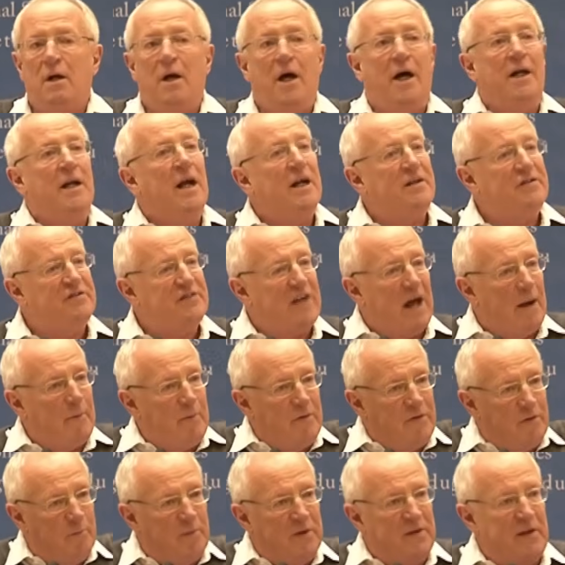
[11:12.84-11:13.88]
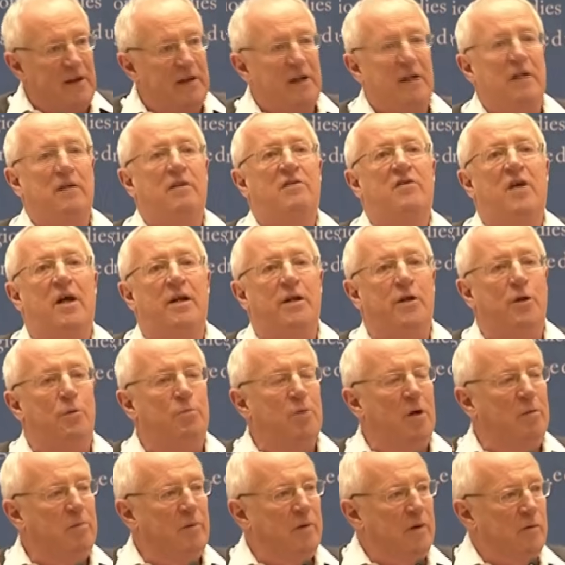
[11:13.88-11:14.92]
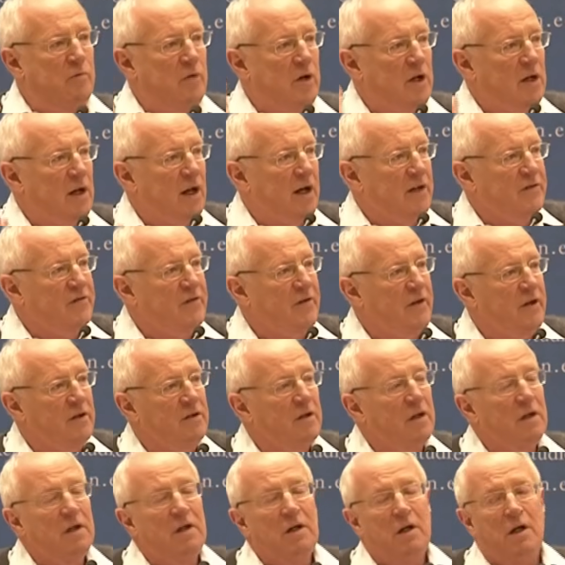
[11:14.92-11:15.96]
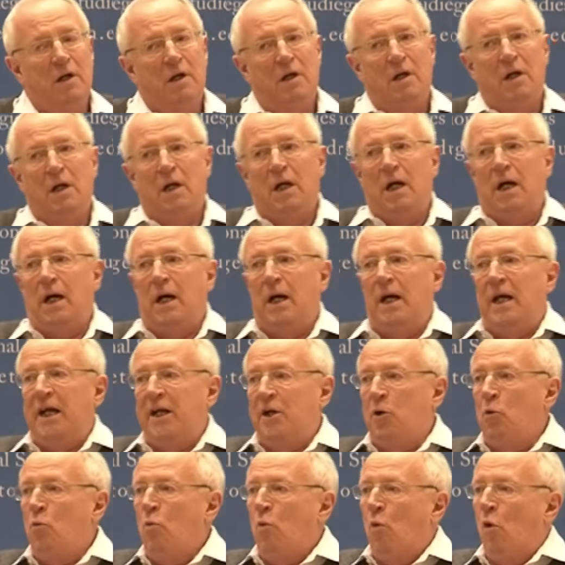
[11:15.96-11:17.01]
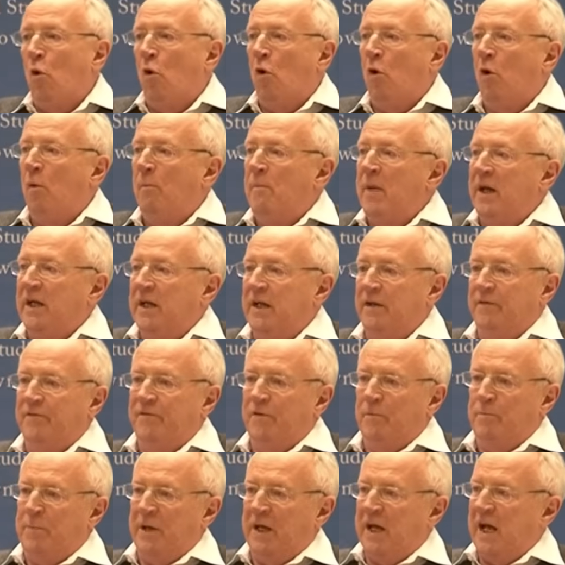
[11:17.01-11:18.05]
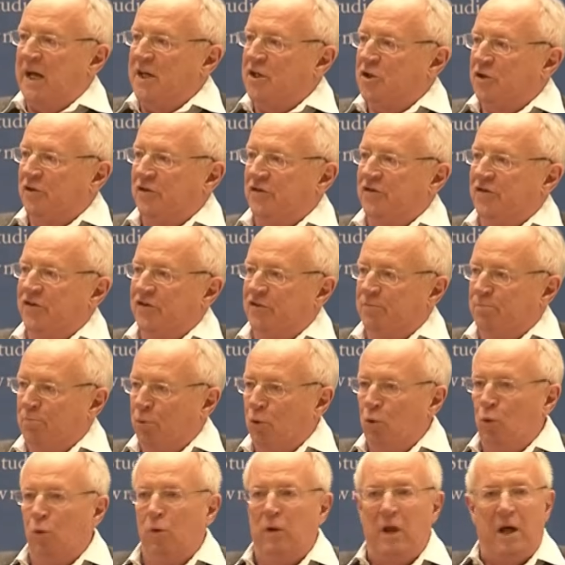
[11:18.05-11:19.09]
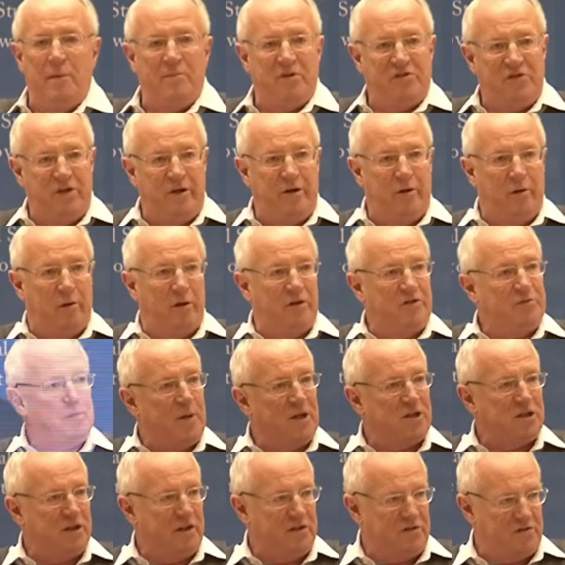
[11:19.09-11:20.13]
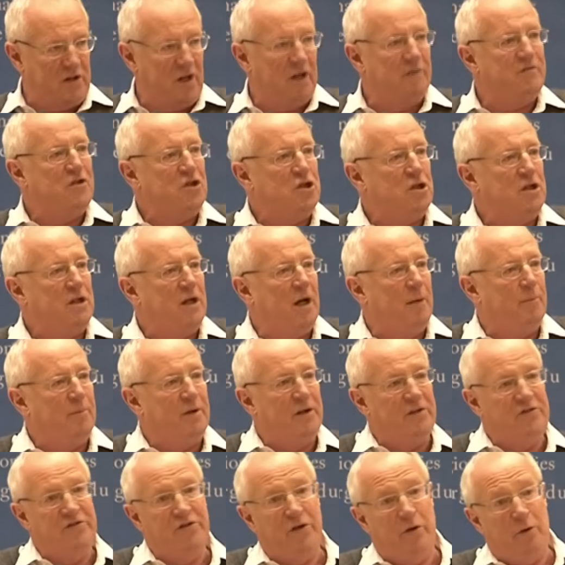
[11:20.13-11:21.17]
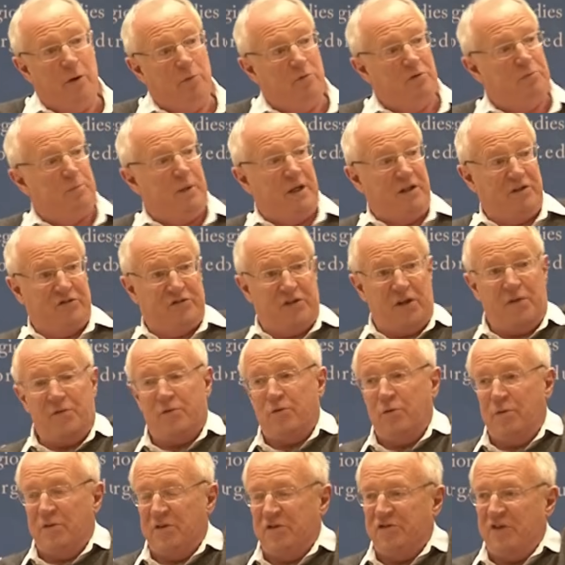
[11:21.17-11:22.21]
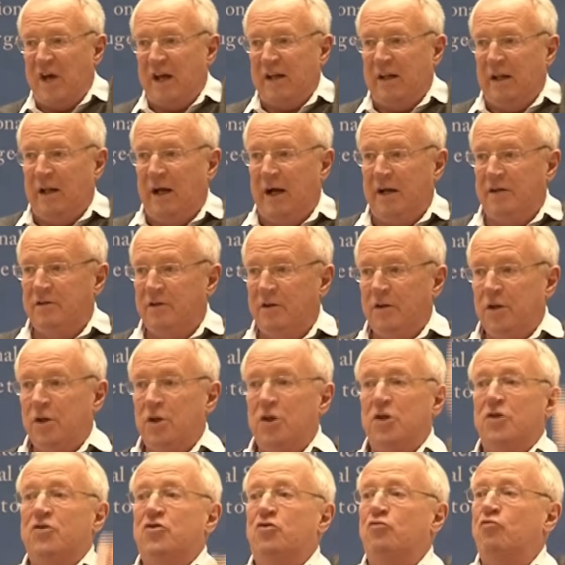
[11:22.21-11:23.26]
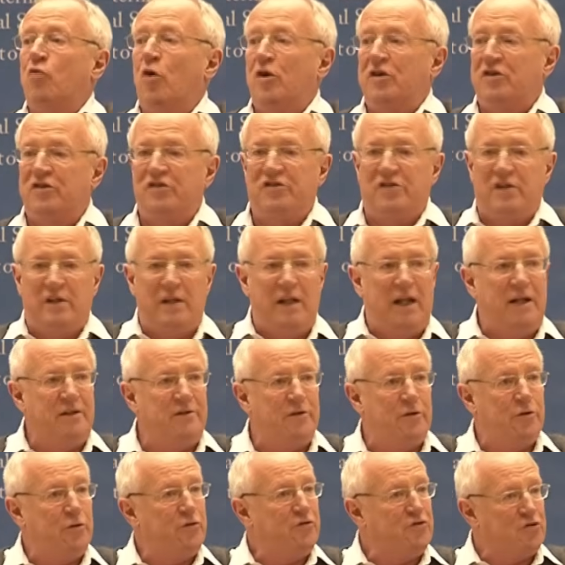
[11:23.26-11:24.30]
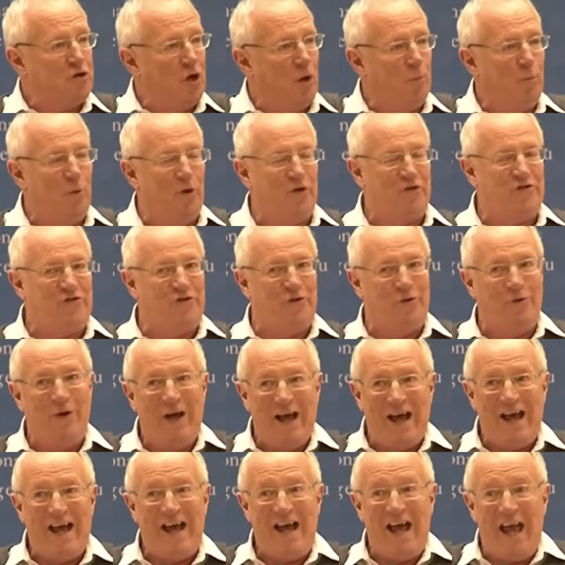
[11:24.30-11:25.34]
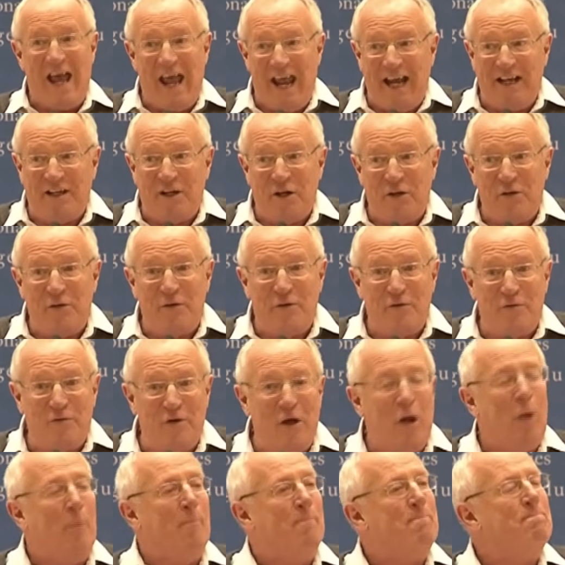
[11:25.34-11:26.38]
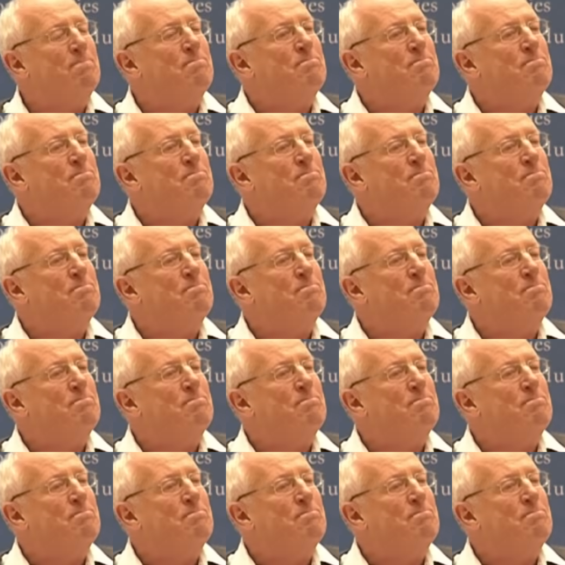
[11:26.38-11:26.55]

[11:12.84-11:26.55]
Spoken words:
And I sat with them in their little tent. You probably realize that in a war, many of the big agencies pool their material, especially the television companies. So it was being sent through the satellite to Reuters in London, whose job was to edit the film.